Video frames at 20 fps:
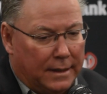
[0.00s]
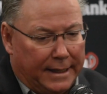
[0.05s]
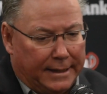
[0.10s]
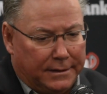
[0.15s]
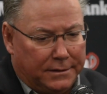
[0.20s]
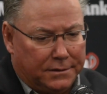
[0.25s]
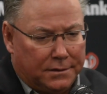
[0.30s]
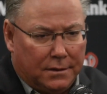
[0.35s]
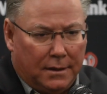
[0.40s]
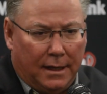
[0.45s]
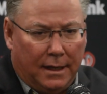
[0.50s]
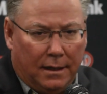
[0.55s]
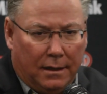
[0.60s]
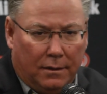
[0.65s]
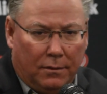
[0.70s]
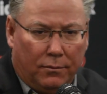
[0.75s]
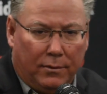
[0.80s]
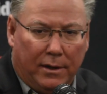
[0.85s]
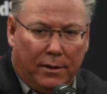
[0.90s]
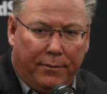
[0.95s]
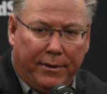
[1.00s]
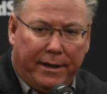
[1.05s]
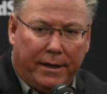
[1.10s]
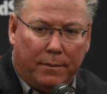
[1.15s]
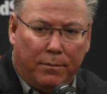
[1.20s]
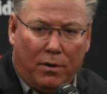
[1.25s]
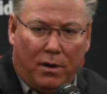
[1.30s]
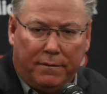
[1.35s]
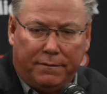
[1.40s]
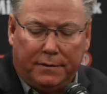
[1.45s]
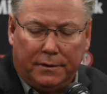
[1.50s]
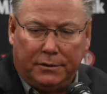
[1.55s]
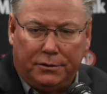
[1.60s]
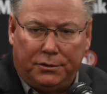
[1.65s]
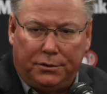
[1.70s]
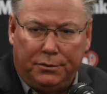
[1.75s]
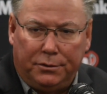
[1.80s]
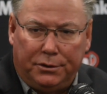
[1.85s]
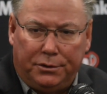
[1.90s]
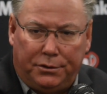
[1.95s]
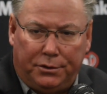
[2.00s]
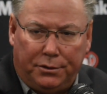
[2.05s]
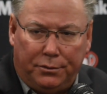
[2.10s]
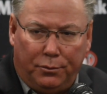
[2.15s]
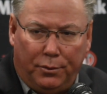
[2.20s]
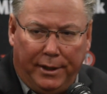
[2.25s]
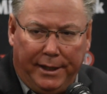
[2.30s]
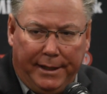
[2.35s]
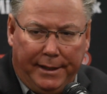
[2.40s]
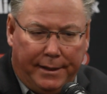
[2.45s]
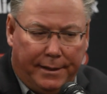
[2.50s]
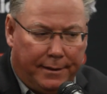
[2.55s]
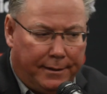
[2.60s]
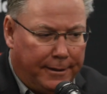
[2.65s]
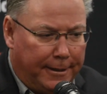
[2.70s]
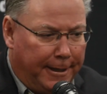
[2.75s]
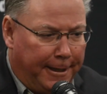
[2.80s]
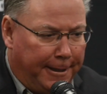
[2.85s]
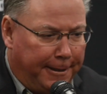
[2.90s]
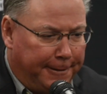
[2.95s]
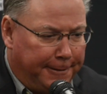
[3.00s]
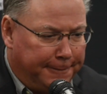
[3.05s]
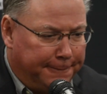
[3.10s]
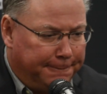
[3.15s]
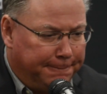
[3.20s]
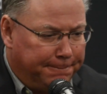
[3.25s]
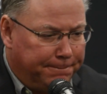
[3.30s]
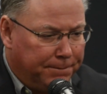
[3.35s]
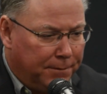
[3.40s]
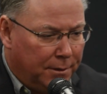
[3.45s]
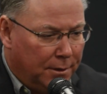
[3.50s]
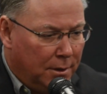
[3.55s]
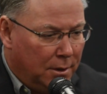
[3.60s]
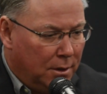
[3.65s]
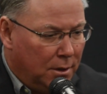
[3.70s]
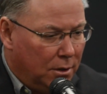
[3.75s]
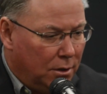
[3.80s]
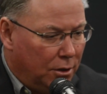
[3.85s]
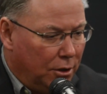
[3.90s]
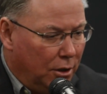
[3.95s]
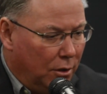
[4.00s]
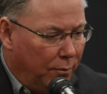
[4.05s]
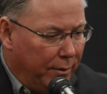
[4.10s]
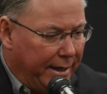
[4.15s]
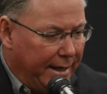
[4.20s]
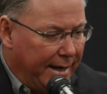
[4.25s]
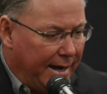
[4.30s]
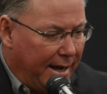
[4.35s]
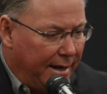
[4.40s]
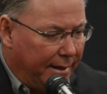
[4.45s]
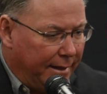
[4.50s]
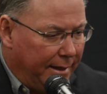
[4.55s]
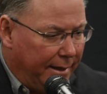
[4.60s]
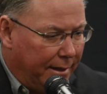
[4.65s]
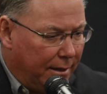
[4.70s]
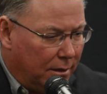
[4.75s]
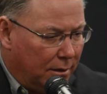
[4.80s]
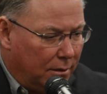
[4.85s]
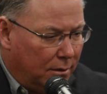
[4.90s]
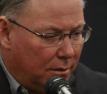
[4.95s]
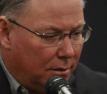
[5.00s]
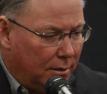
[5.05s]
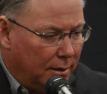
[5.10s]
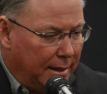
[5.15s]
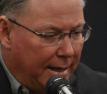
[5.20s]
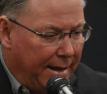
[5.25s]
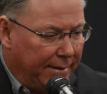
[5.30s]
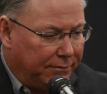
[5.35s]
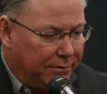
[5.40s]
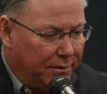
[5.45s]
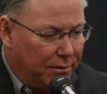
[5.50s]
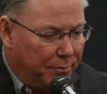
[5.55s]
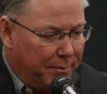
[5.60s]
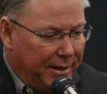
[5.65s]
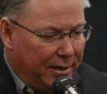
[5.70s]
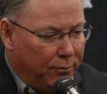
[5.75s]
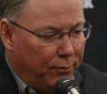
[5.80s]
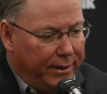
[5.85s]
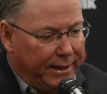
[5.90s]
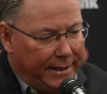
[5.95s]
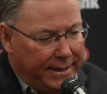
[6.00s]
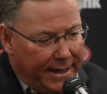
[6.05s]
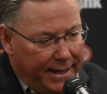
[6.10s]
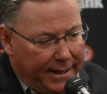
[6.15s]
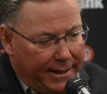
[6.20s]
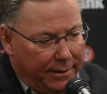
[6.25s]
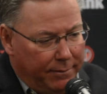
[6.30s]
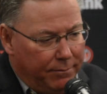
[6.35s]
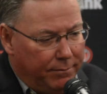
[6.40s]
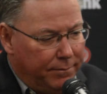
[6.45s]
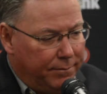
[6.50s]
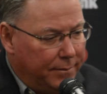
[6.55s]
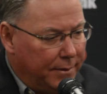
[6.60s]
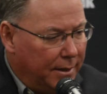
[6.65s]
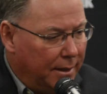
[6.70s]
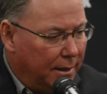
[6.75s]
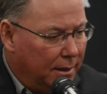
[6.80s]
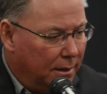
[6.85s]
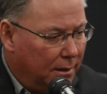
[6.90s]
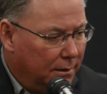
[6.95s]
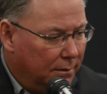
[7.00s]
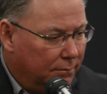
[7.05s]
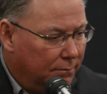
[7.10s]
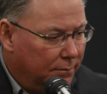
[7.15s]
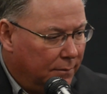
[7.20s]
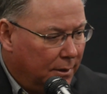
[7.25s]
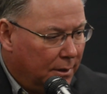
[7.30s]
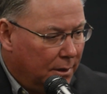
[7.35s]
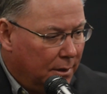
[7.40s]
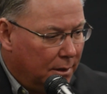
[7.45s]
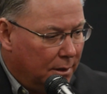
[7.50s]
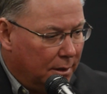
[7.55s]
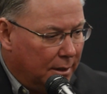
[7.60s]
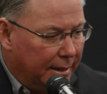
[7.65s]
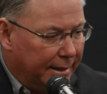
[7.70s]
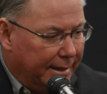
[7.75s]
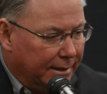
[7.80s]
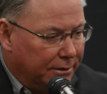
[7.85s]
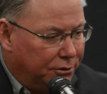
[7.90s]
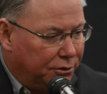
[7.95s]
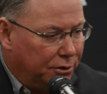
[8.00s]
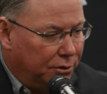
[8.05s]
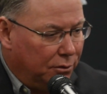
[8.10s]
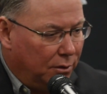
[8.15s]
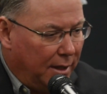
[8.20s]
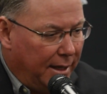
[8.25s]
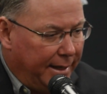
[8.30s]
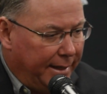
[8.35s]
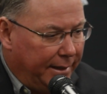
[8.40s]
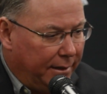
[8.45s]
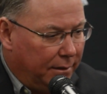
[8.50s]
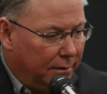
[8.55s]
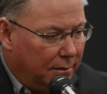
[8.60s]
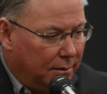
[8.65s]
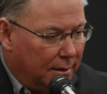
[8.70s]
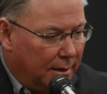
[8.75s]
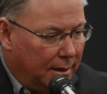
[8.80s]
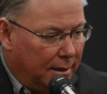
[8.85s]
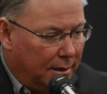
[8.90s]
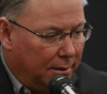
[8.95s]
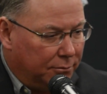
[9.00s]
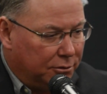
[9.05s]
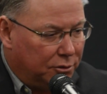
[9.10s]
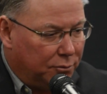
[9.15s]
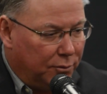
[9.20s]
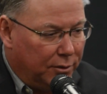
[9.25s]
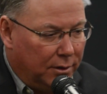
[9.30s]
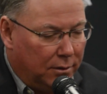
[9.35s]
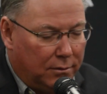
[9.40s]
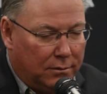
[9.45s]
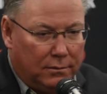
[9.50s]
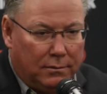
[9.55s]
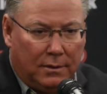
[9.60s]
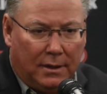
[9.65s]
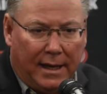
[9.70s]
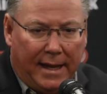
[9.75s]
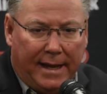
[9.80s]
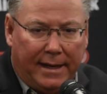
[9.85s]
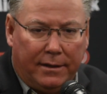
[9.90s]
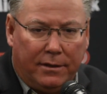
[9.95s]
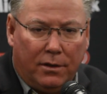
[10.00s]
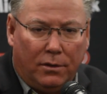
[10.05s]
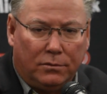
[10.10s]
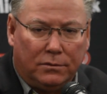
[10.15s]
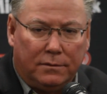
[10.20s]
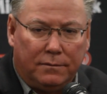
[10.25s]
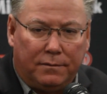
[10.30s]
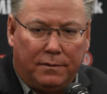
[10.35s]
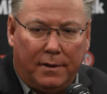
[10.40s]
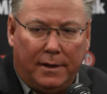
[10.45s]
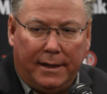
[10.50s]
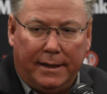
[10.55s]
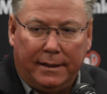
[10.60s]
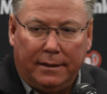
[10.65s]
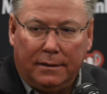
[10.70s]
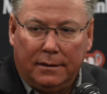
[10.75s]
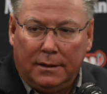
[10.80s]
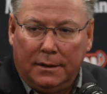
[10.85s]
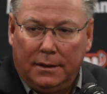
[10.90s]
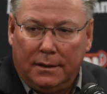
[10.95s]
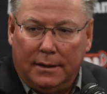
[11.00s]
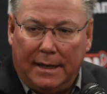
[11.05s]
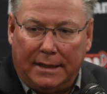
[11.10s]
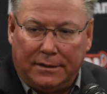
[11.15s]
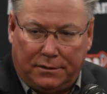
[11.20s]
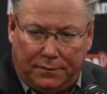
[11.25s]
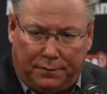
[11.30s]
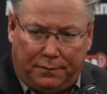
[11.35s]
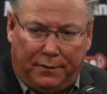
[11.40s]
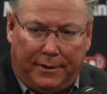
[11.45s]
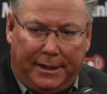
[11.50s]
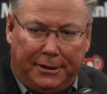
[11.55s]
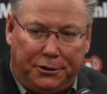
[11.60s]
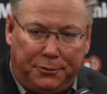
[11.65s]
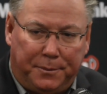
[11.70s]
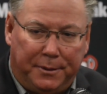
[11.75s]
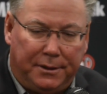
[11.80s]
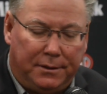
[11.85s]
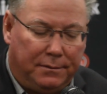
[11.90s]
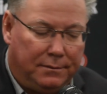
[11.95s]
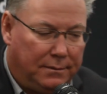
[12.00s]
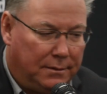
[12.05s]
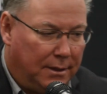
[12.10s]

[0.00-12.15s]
Thanks. Well, we come off a 2-2 week. You know, we get out of here after the midweek game against Tulane. I was real glad Coach Frank, as a freshman,